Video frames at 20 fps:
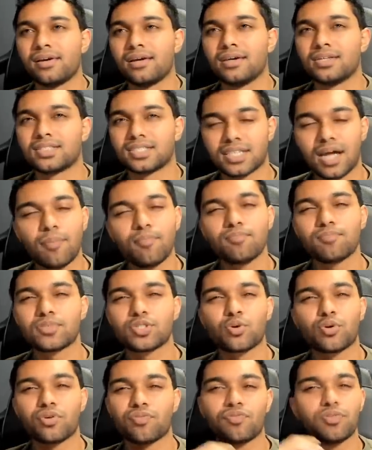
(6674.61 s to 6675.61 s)
some
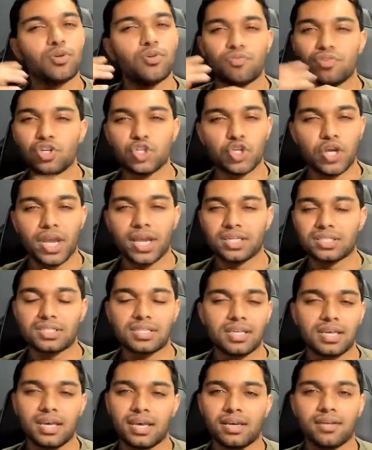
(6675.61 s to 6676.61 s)
sort of Luffy Shanks
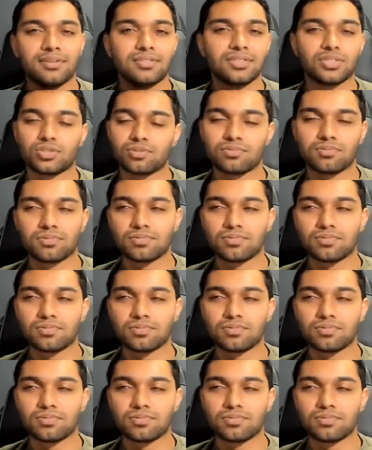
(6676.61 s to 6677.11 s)
things,